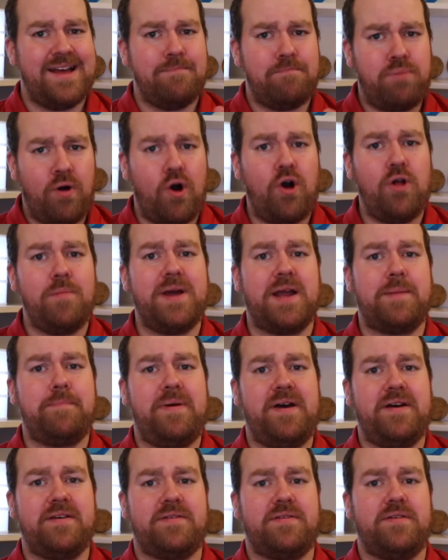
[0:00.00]
Paul
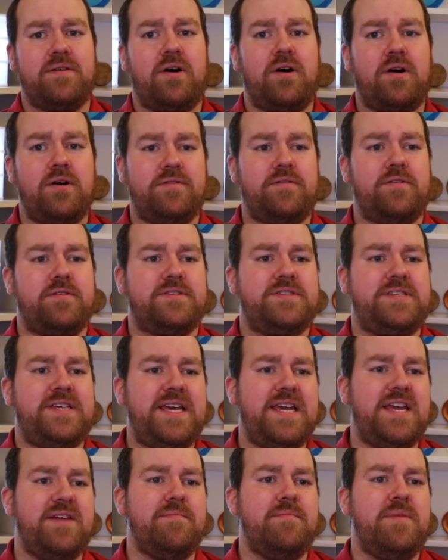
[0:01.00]
Macbeth on their
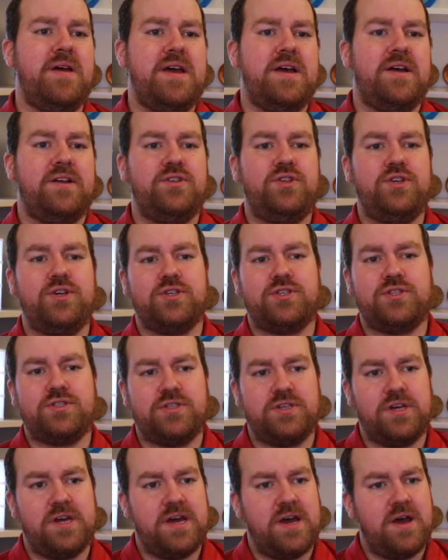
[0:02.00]
team,
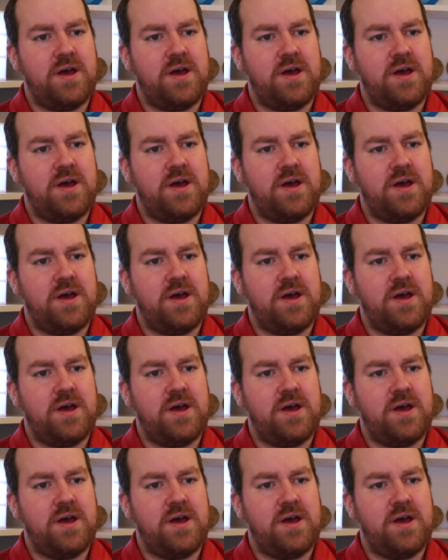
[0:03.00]
just